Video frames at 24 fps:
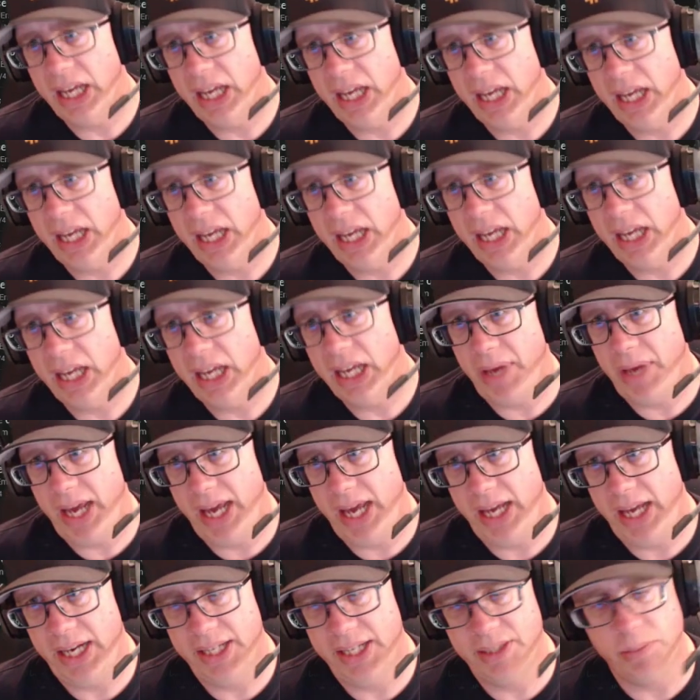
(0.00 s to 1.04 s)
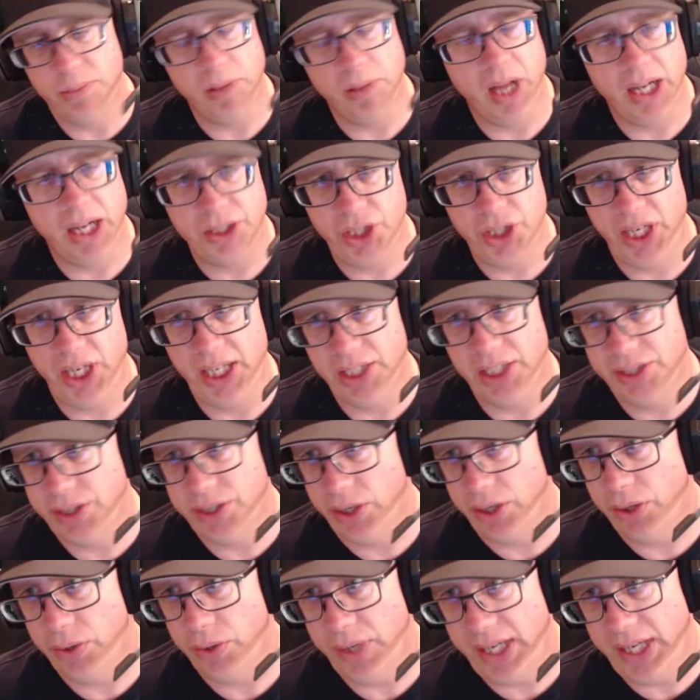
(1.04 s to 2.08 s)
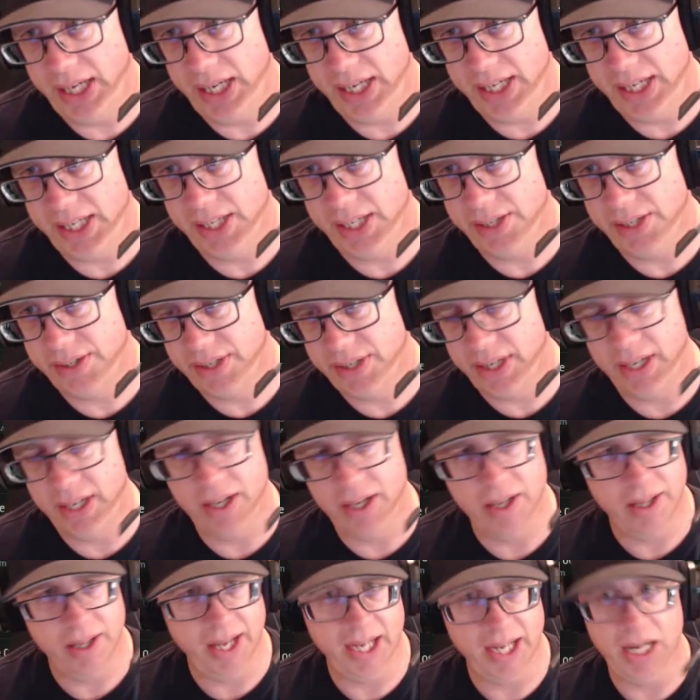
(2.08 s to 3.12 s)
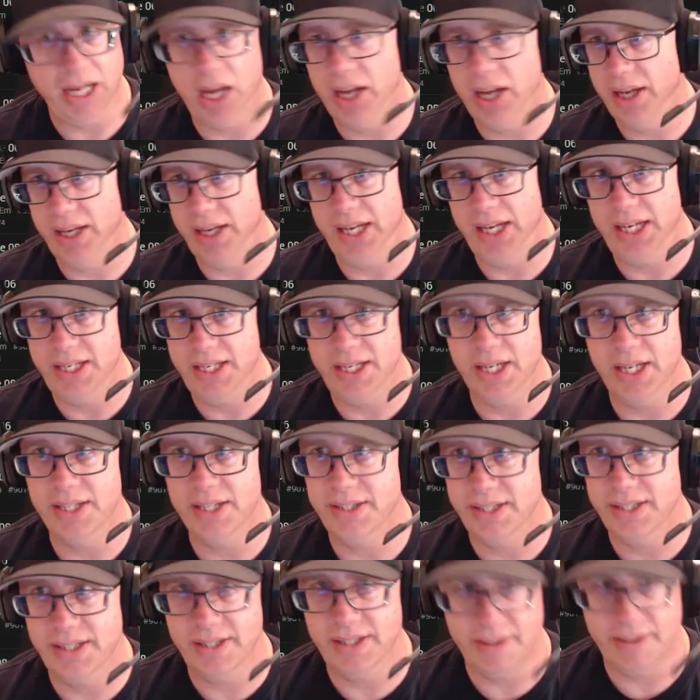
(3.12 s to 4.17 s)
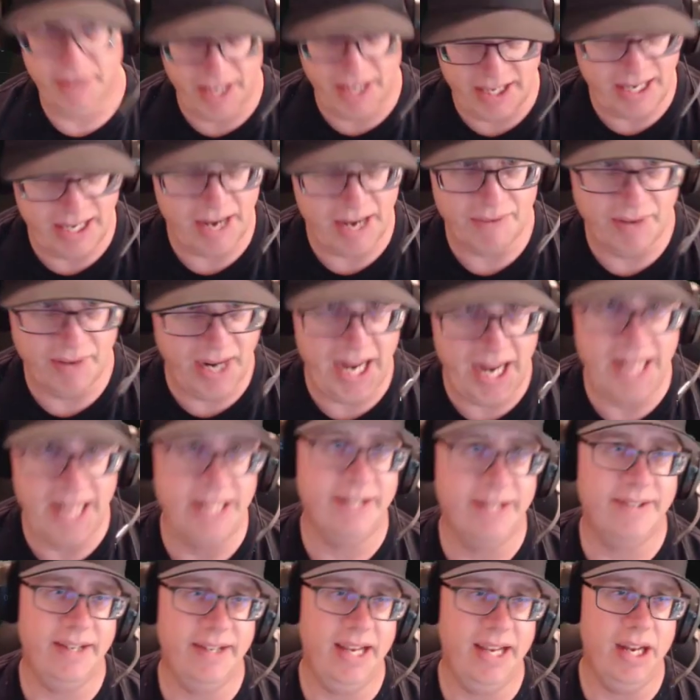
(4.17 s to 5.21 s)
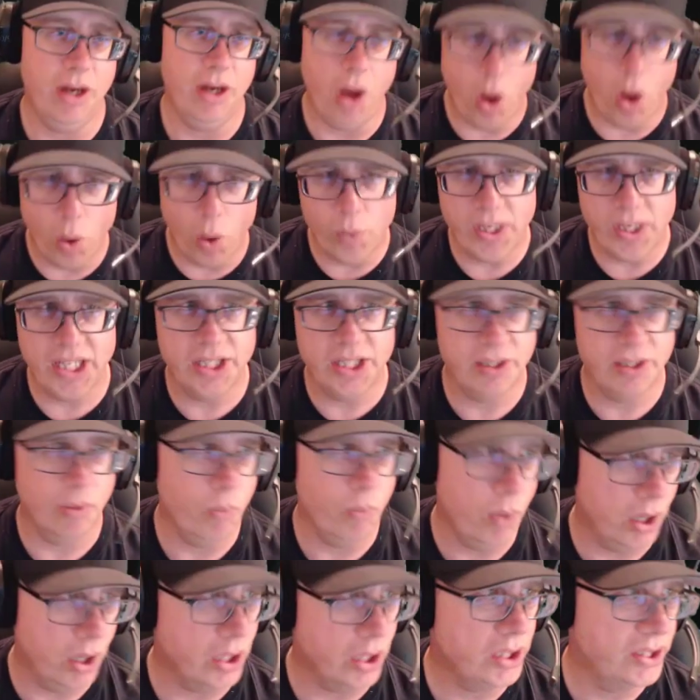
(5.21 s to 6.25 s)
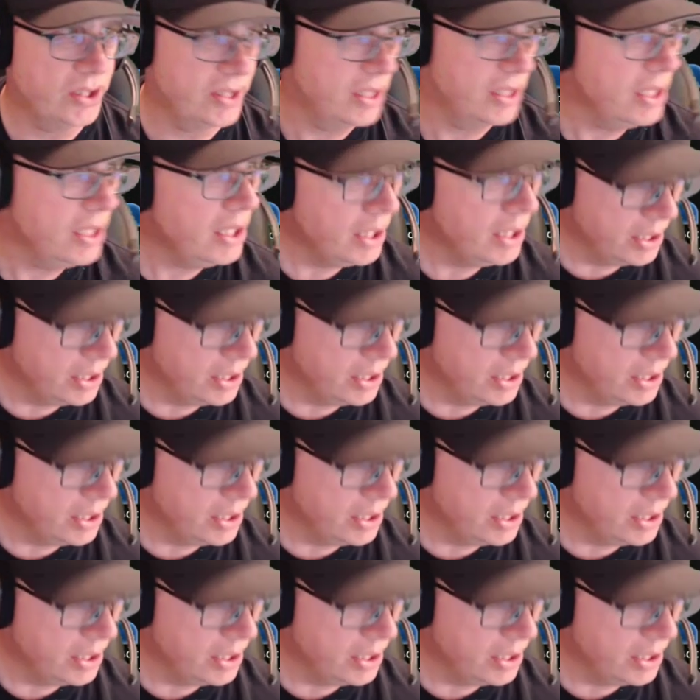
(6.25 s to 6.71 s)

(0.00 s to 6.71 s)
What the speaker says: and it's blockchain, so it is like it never ends. It always works.